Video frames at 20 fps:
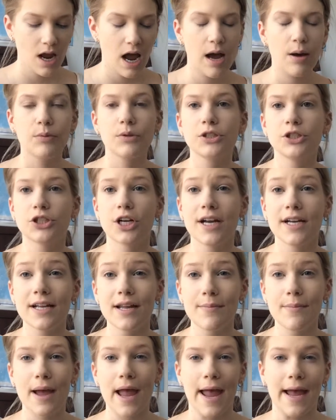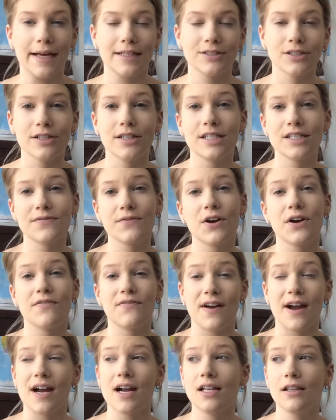I was trying to get my hands on this for a
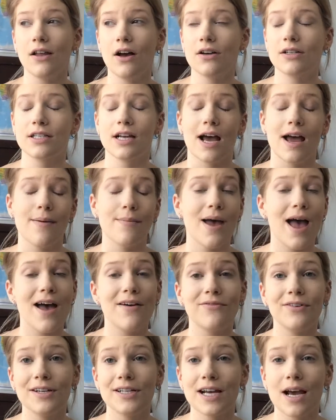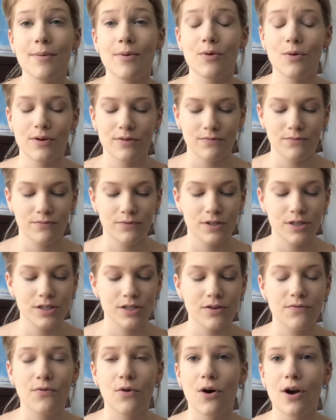very long time. Every time I went to
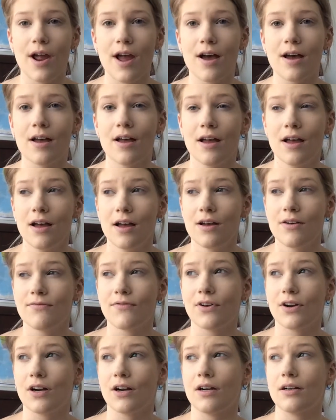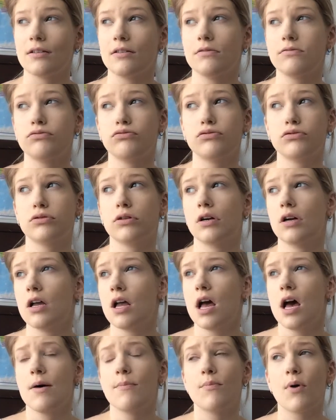Sephora for
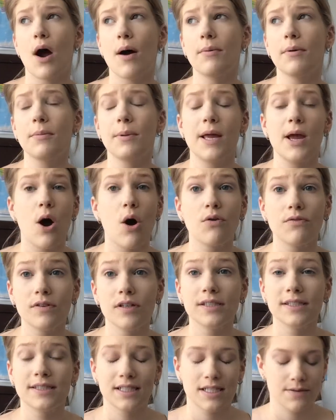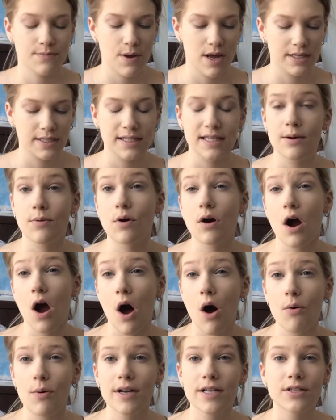probably over 6 months, they were
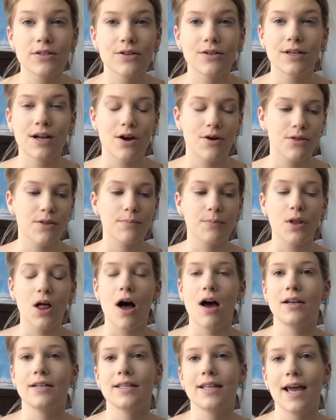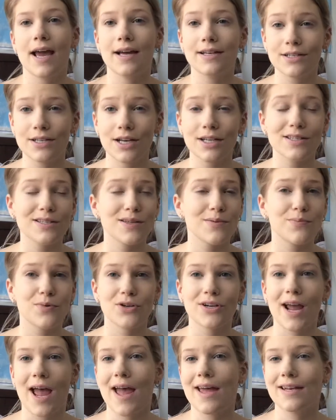always sold out of the blonde. They had tons of
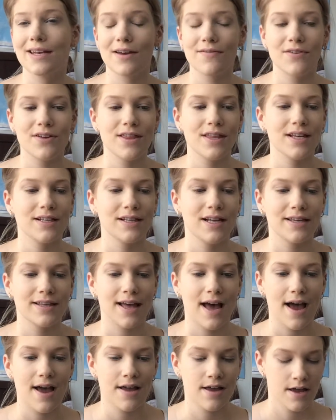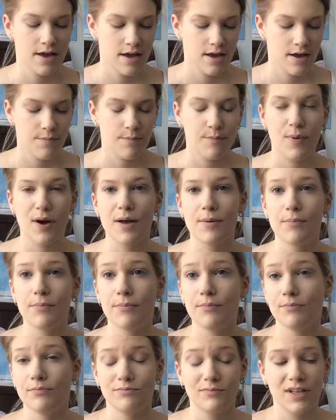brunette and everything like that, but
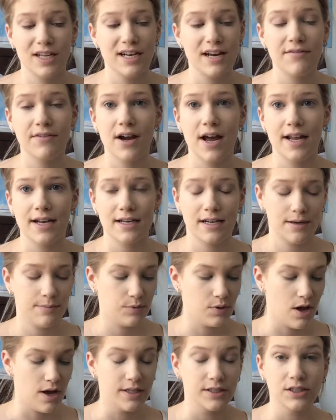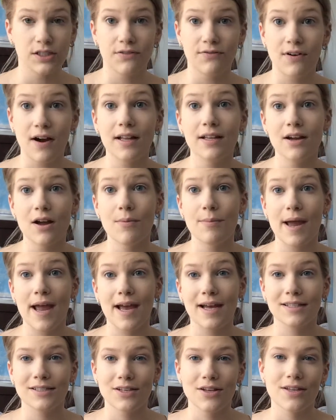they never had any blonde. So I finally got my
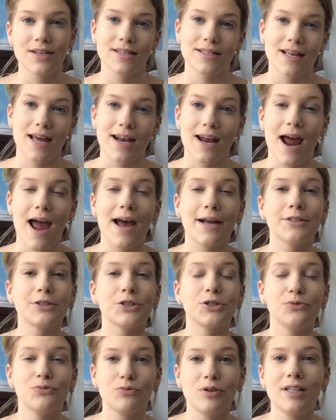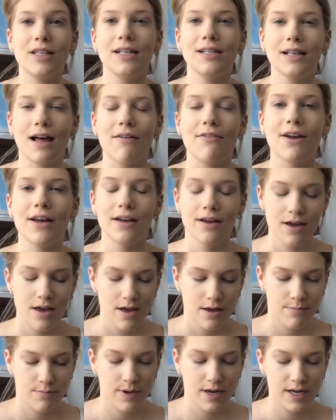hands on this, and I actually really love it
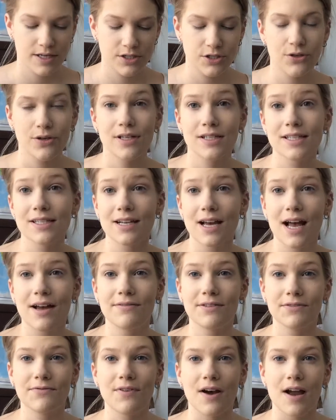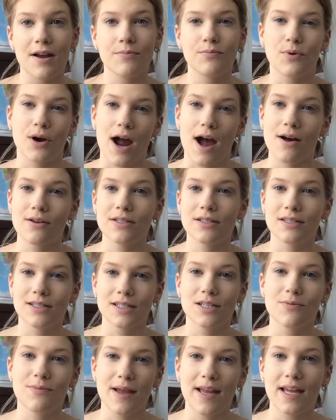because you can still have defined brows and
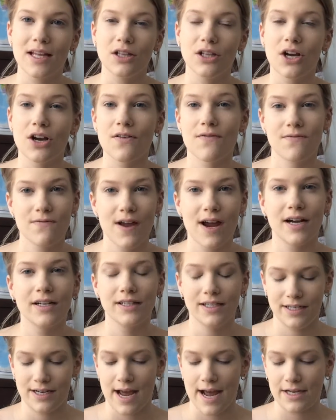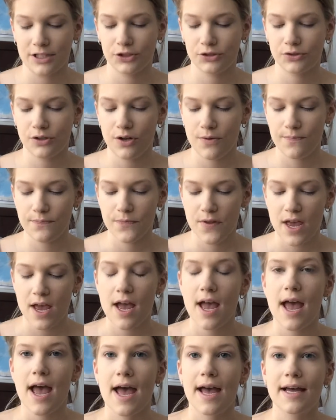still make it look fairly natural.
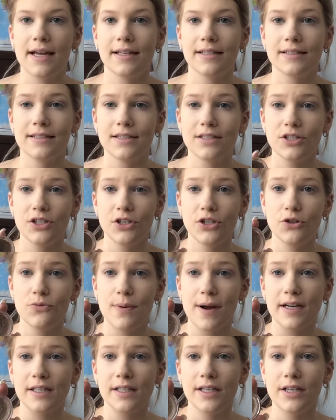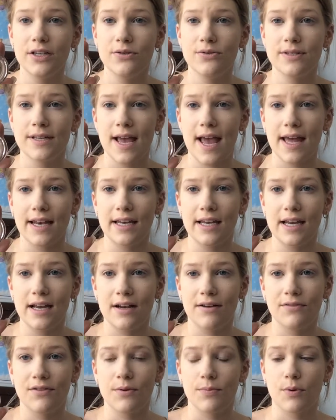And you barely use any
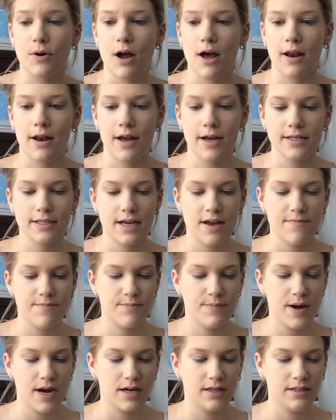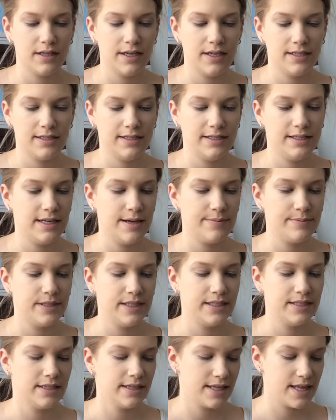of the product. I barely dipped
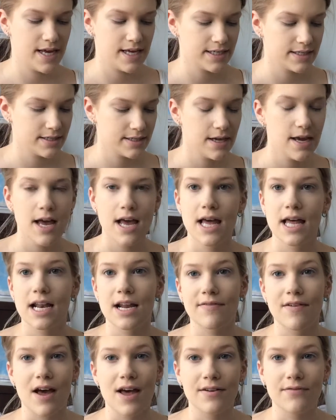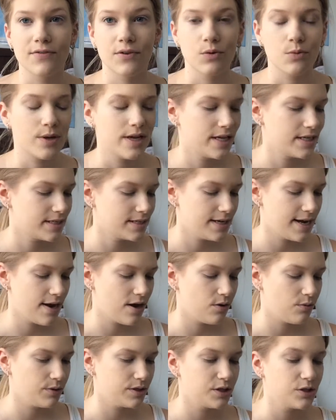into this, and I've had it for weeks
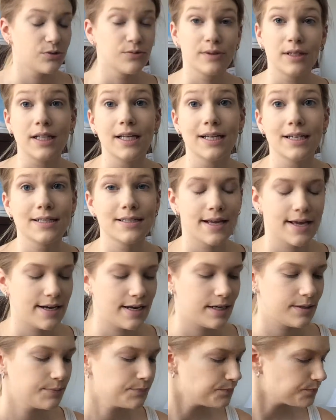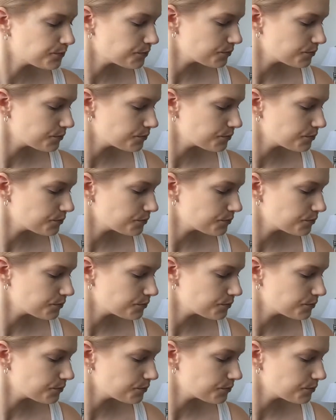now, which is really exciting.